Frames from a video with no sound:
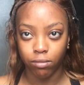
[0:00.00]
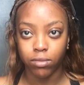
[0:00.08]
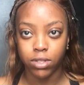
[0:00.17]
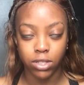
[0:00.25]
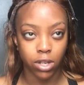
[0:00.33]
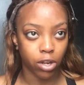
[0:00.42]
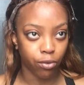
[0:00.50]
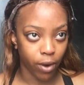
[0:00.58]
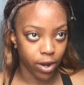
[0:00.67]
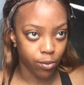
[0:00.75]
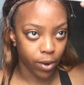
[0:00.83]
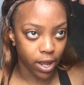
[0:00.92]
stuck
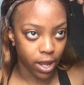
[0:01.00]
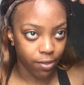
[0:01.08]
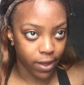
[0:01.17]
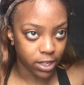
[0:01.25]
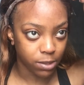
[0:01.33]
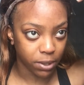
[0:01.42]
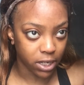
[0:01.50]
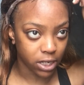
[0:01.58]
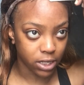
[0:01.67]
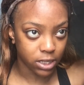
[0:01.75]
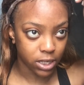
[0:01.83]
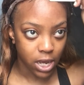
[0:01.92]
right away, and that's
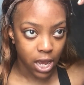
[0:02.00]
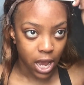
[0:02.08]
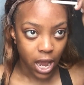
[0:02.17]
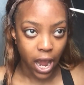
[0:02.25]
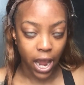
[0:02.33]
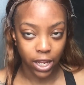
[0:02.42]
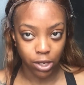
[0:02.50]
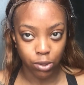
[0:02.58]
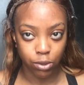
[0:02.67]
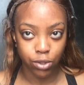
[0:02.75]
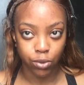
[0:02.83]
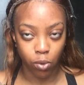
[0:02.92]
because I
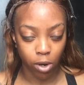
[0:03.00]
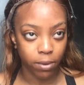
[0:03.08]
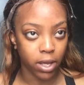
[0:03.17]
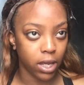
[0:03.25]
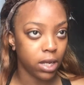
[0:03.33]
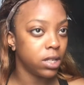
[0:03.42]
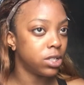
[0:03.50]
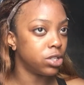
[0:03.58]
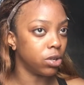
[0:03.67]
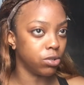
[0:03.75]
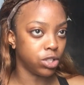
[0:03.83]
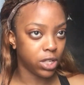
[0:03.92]
used warm heat.
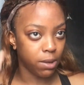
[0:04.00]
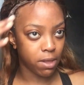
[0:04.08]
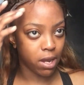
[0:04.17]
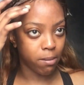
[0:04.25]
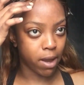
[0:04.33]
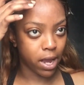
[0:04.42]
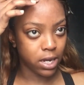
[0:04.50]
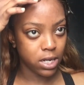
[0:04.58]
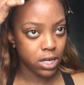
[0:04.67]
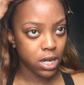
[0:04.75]
So just keep that in mind.